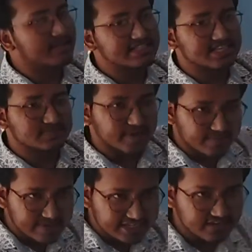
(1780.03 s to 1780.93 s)
degree Celsius
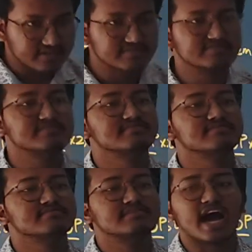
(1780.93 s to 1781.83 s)
per meter.
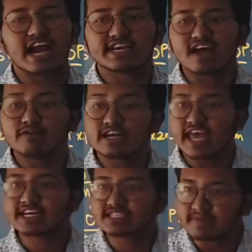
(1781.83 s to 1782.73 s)
I
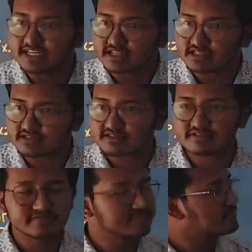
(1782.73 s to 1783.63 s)
traveled x
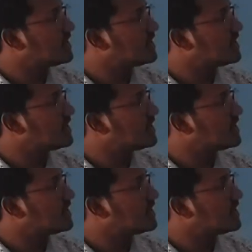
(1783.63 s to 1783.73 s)
meters.